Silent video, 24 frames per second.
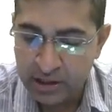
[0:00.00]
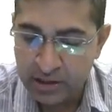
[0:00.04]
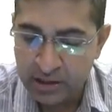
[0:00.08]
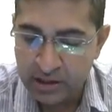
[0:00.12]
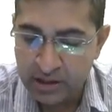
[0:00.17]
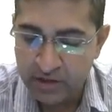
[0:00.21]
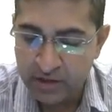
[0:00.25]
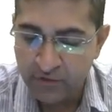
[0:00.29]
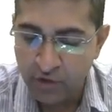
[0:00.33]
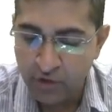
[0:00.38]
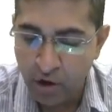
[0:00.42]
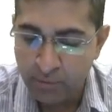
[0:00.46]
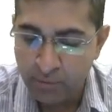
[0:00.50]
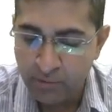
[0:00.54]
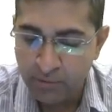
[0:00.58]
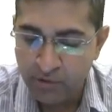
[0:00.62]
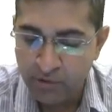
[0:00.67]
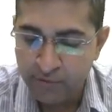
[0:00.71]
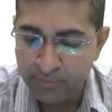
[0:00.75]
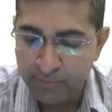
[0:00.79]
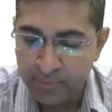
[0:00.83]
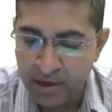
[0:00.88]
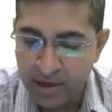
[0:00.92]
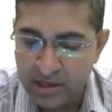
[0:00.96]
in the form
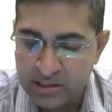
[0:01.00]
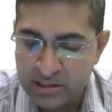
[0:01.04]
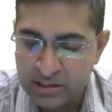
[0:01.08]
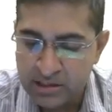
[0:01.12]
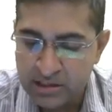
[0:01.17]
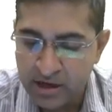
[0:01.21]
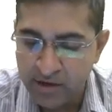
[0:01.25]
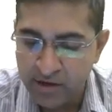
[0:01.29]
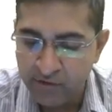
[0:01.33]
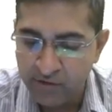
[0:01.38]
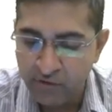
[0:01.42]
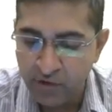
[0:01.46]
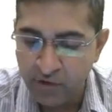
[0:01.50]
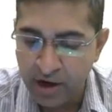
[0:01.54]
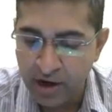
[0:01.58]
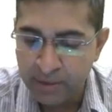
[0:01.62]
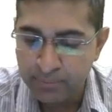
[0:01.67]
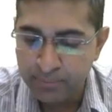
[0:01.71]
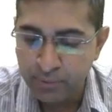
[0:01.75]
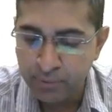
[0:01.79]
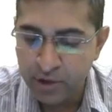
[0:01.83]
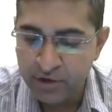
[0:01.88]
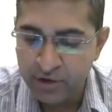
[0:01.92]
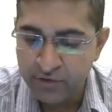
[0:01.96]
of
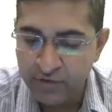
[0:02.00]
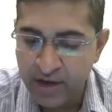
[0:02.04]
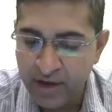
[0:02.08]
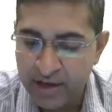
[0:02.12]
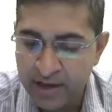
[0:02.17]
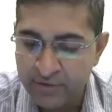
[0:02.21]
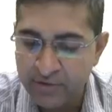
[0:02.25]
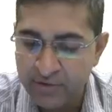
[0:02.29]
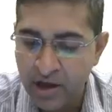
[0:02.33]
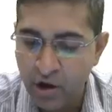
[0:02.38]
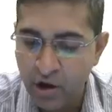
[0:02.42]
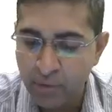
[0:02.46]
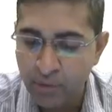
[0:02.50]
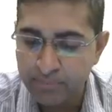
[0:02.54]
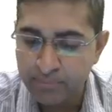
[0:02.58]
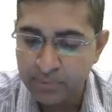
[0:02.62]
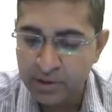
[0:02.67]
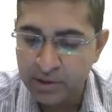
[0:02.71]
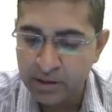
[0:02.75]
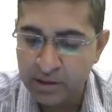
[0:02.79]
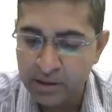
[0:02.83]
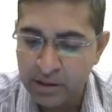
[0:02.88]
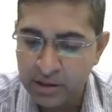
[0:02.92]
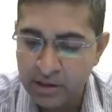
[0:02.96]
+1.5
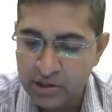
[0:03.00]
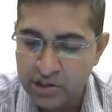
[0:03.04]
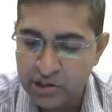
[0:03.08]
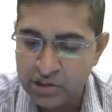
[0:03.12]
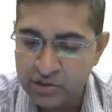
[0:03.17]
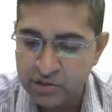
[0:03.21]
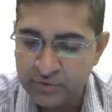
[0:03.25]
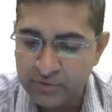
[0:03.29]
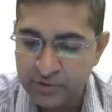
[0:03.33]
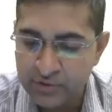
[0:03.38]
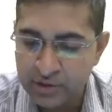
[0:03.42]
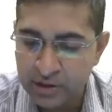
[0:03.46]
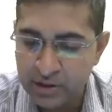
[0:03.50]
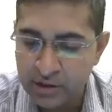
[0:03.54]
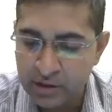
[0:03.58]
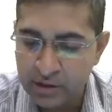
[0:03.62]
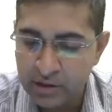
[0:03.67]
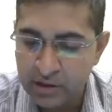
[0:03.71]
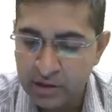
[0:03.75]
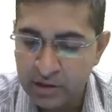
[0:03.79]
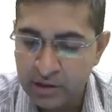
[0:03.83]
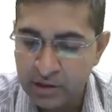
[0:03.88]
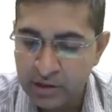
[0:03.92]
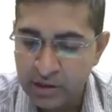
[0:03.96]
diopter sphere.